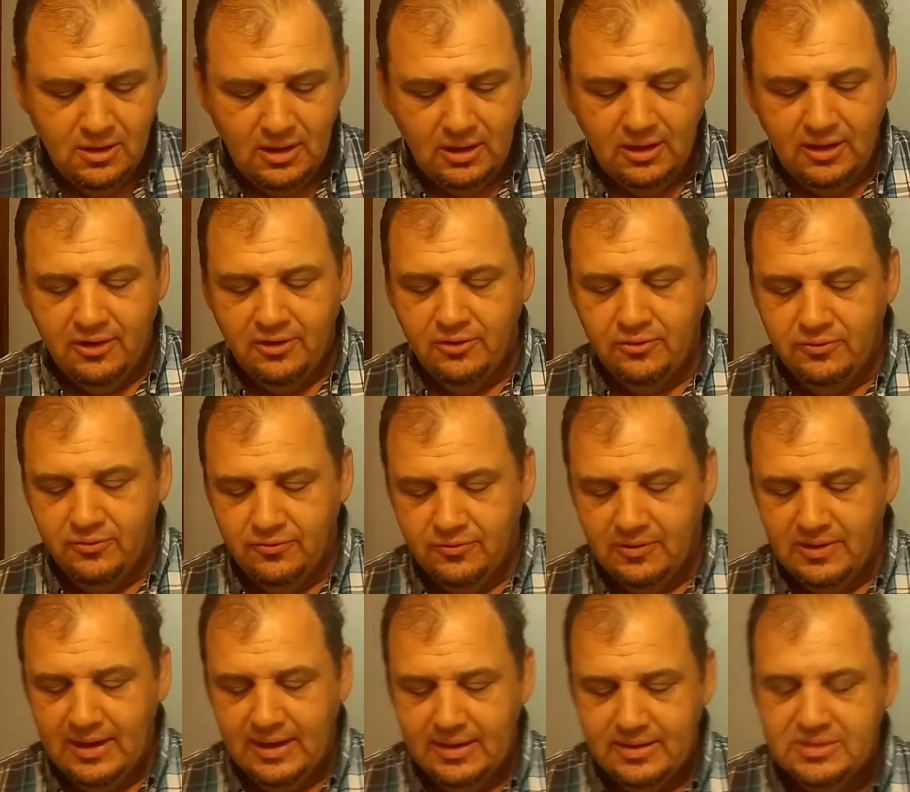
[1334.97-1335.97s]
lot of
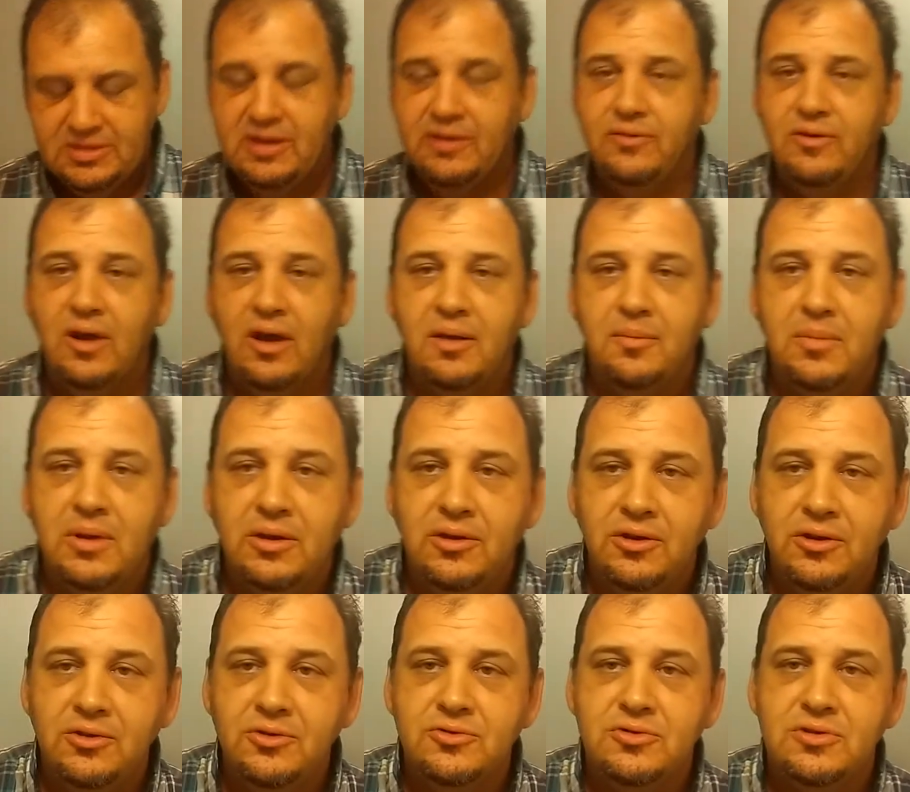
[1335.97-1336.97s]
the guys have not been
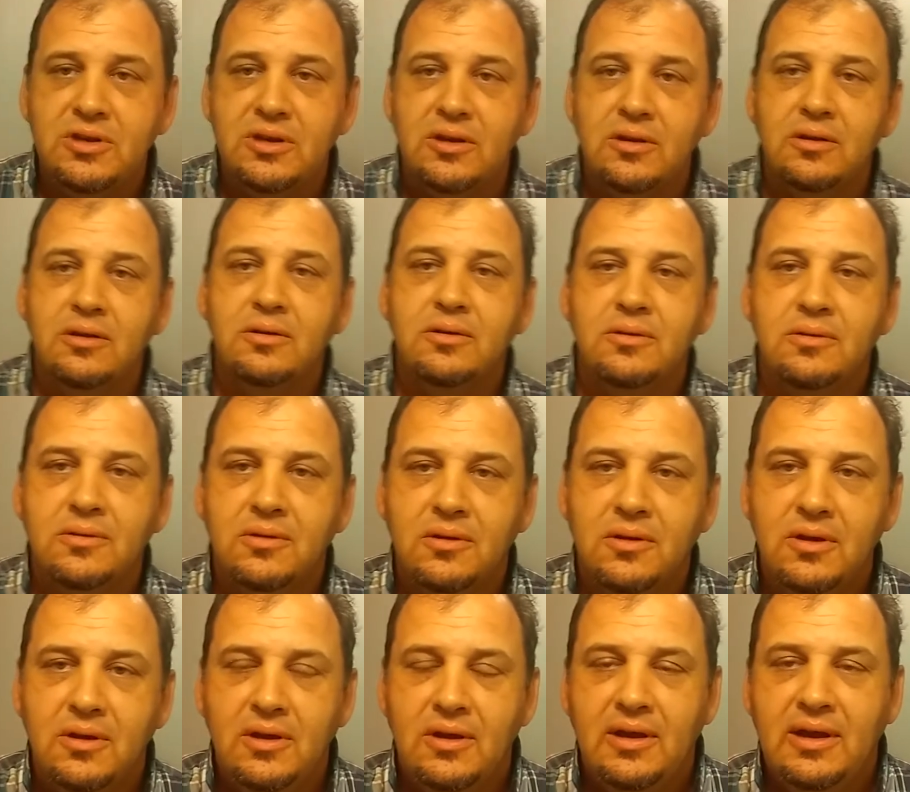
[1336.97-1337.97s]
using
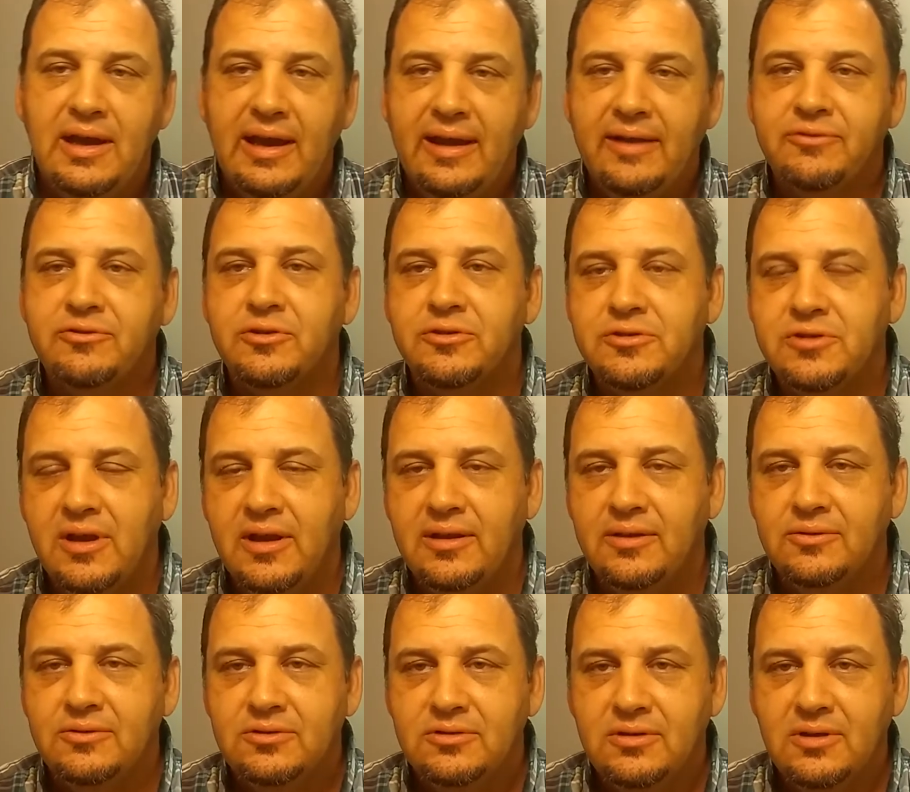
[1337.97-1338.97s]

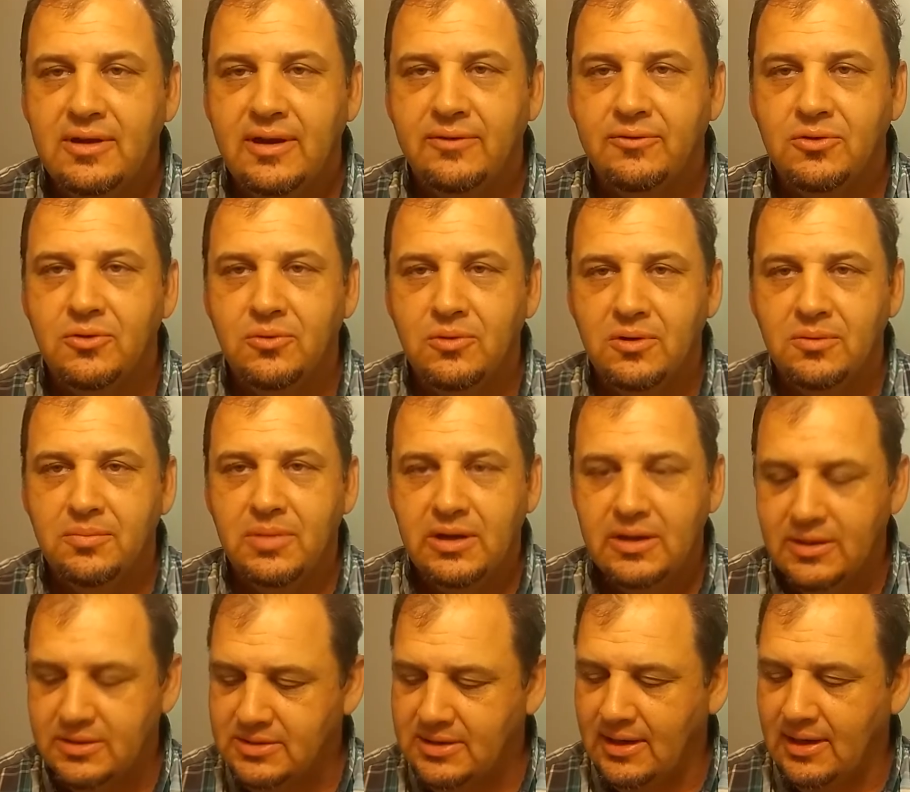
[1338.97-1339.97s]
aftershaves afterward
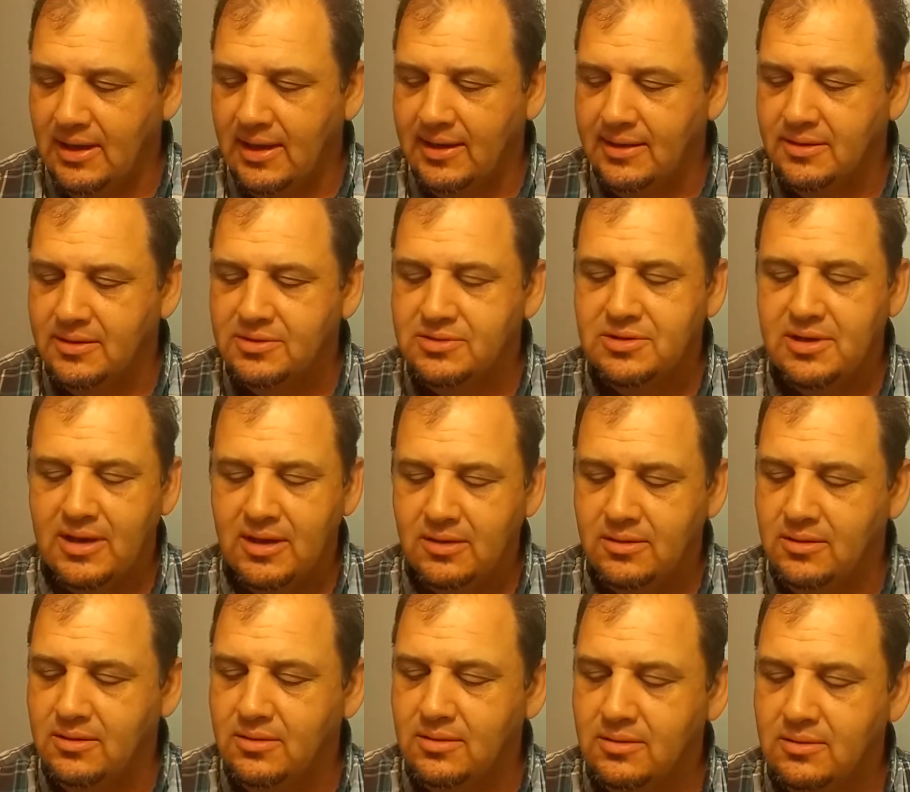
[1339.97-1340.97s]
because they like the
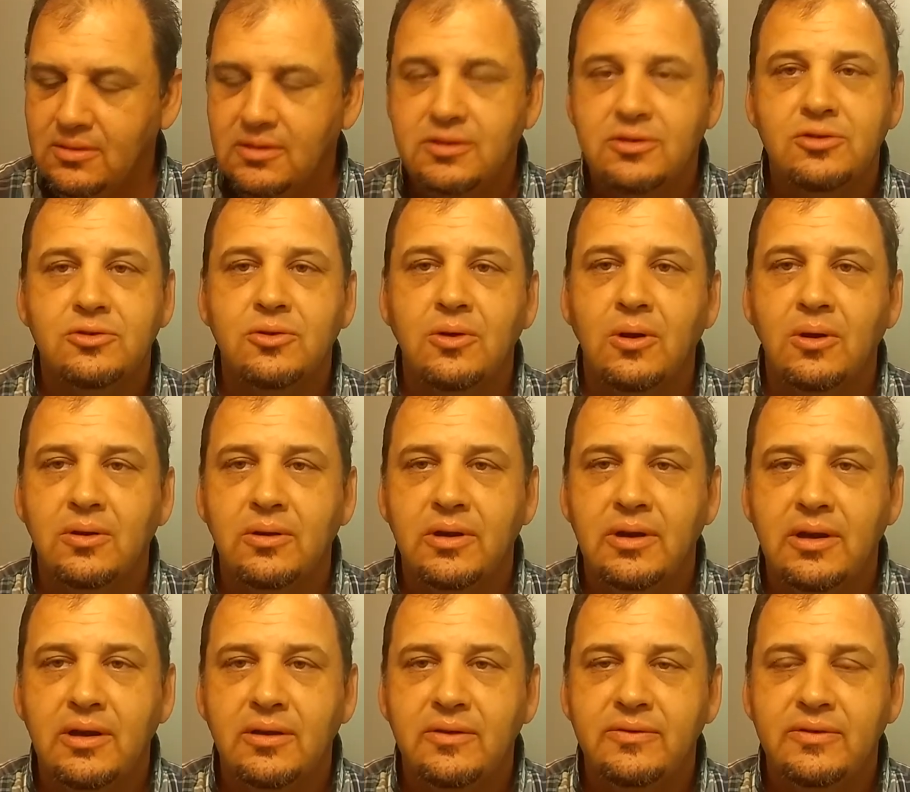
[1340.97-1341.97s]
scent. It's strong
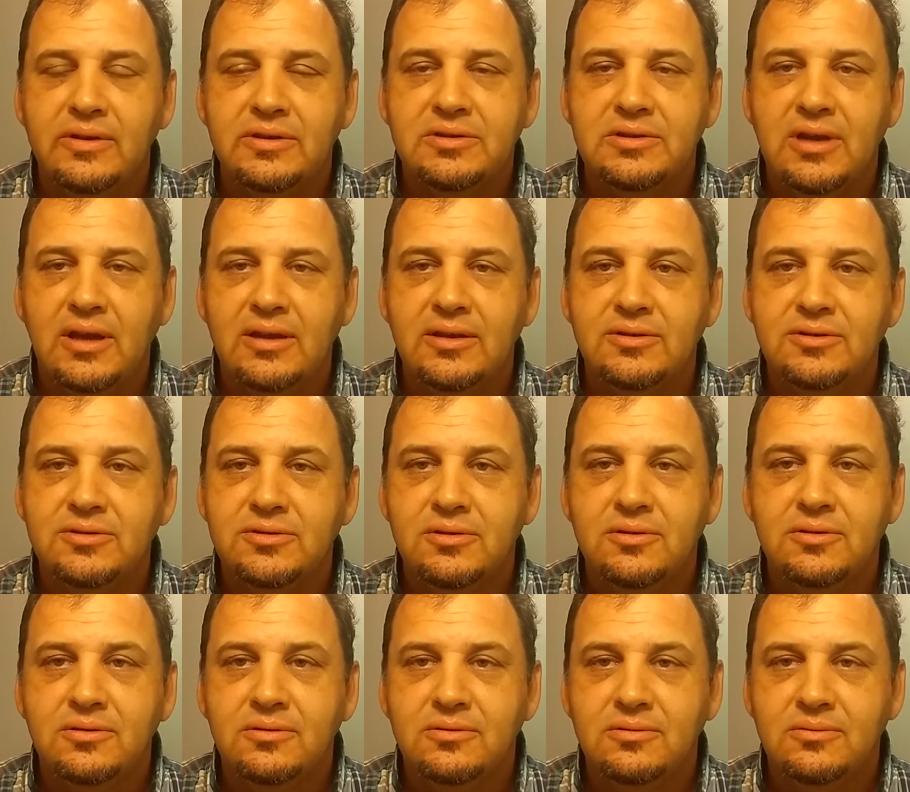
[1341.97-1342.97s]
enough. It
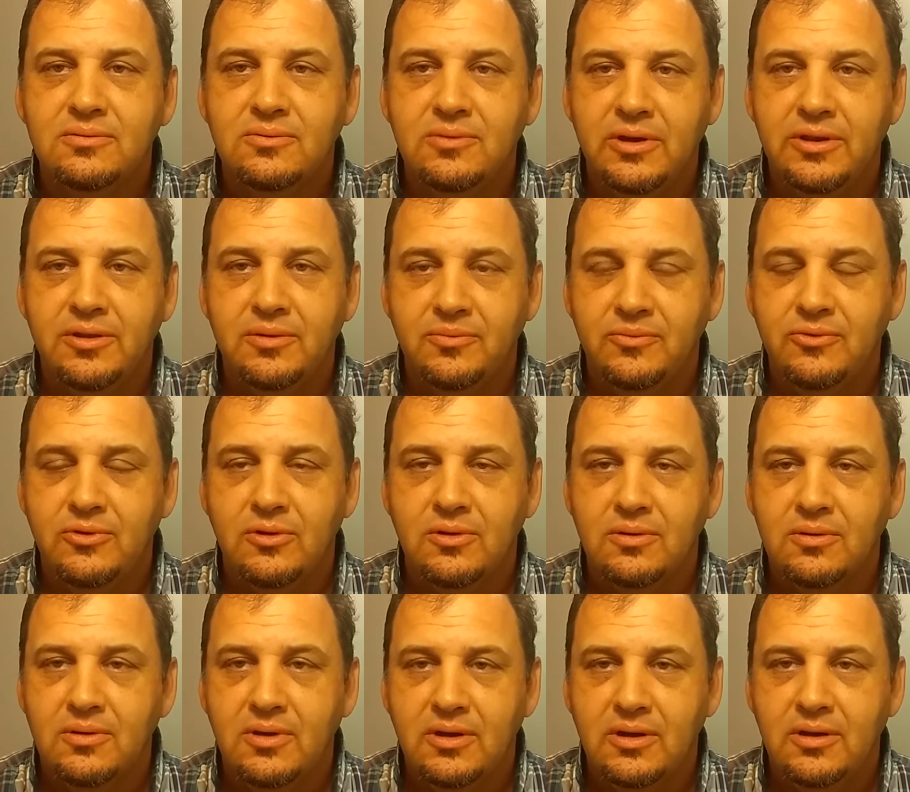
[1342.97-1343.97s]
stays with them
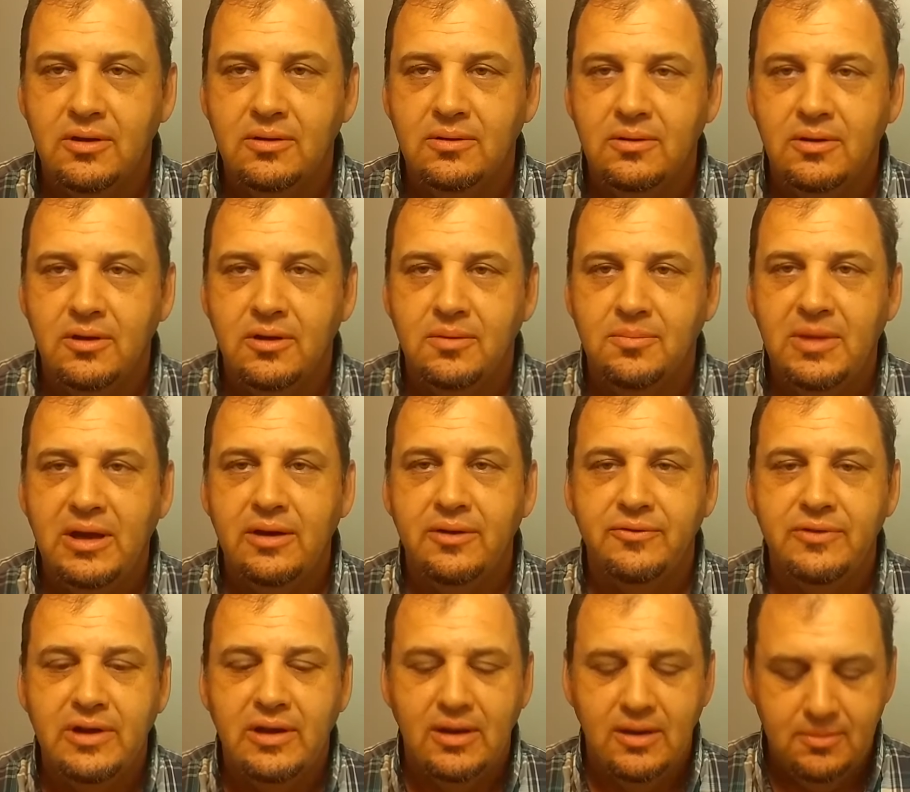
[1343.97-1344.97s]
for a good amount
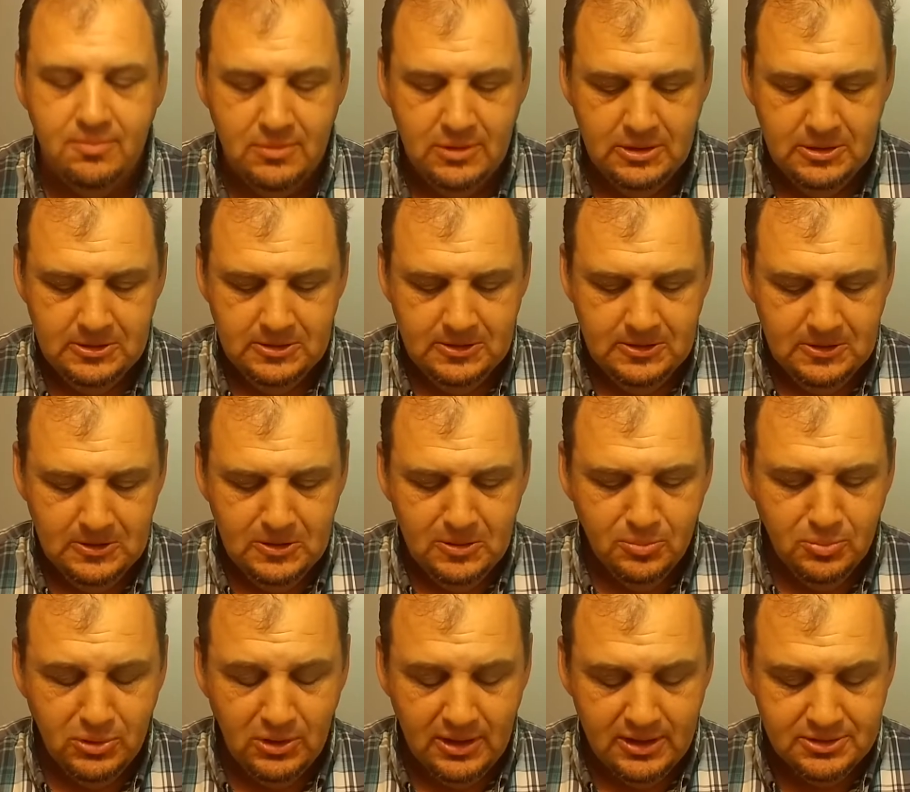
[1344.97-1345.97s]
of time.
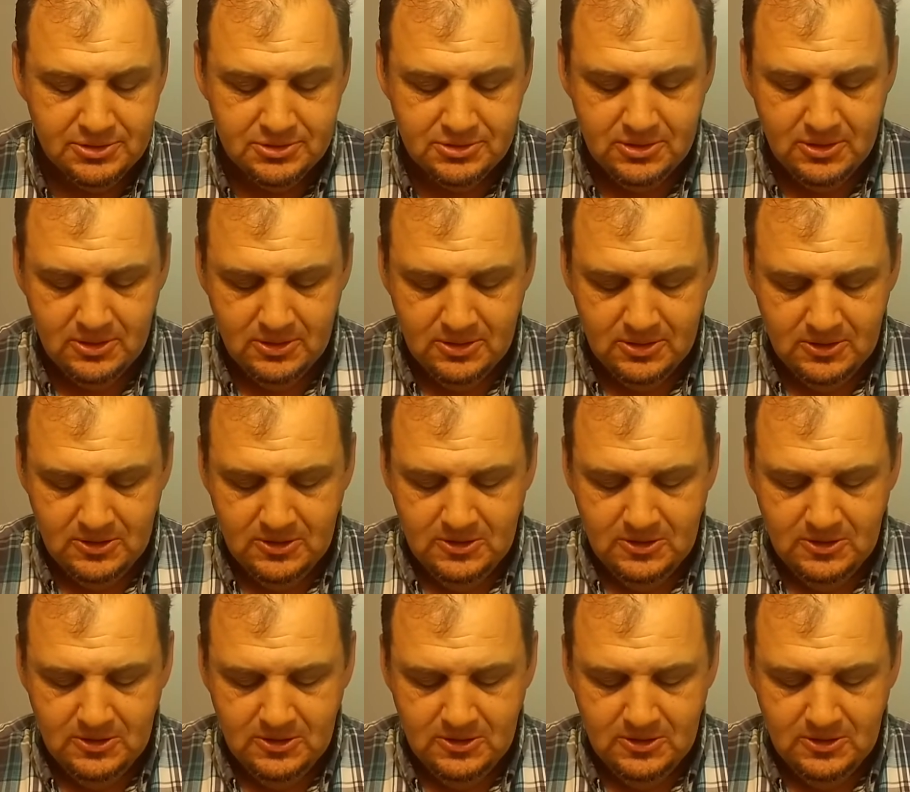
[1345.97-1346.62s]
Plus,